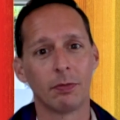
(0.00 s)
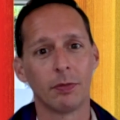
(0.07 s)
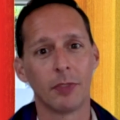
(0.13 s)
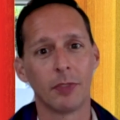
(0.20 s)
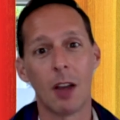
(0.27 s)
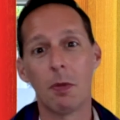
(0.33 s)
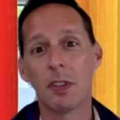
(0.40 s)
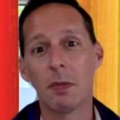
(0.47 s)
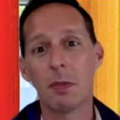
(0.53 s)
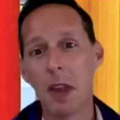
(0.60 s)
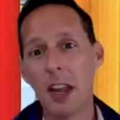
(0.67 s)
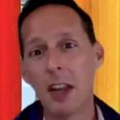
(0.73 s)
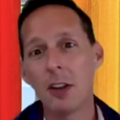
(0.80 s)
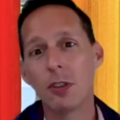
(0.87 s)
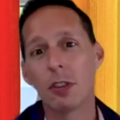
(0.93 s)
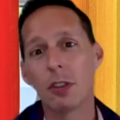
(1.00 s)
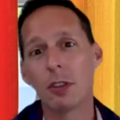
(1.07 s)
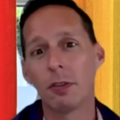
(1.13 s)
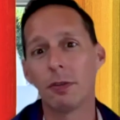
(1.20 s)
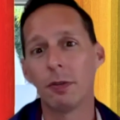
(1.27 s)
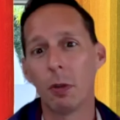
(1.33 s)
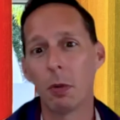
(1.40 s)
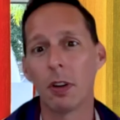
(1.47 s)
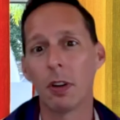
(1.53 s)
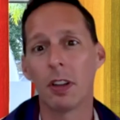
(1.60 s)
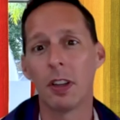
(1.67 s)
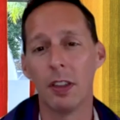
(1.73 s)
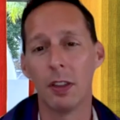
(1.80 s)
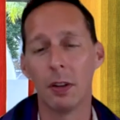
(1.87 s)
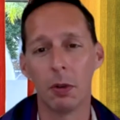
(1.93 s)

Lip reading: That was a major fork in the